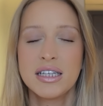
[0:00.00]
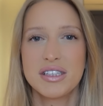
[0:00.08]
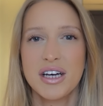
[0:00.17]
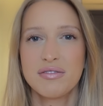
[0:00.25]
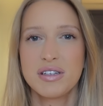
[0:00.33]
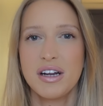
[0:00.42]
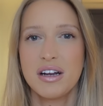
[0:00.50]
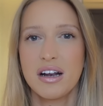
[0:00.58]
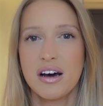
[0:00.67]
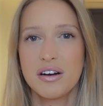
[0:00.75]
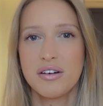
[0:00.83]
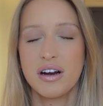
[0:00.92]
This afternoon,
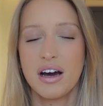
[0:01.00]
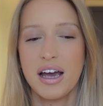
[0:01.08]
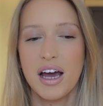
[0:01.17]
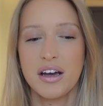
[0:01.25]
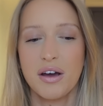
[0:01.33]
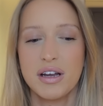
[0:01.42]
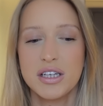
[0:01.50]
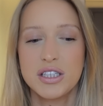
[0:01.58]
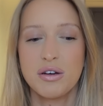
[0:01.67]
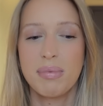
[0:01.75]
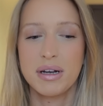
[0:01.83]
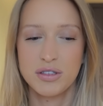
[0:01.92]
Alana and I are going to
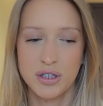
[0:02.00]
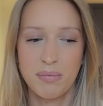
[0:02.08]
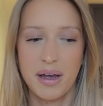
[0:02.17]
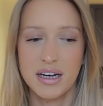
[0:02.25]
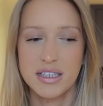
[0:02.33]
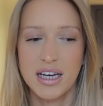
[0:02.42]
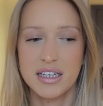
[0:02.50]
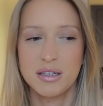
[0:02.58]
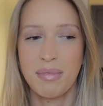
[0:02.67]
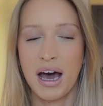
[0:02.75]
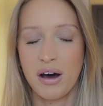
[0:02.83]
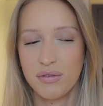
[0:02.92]
do a bit of shopping to get
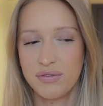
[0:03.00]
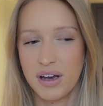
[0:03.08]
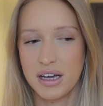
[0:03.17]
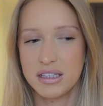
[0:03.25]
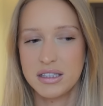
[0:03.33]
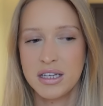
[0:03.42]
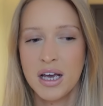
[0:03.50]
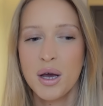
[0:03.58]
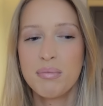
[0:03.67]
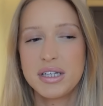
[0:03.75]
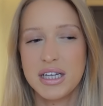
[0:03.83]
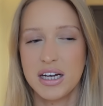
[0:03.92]
some outfits
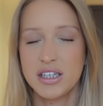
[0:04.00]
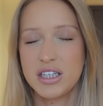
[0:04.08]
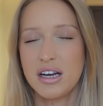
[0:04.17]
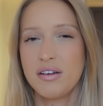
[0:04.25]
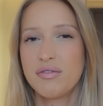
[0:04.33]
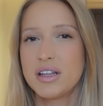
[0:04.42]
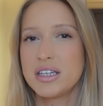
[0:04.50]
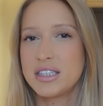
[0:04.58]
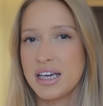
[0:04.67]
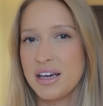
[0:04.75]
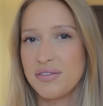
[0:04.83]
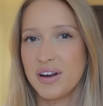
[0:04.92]
potentially for this
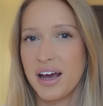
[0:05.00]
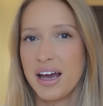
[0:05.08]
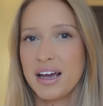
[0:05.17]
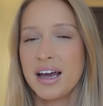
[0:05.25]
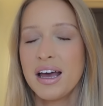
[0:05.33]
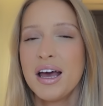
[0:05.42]
evening,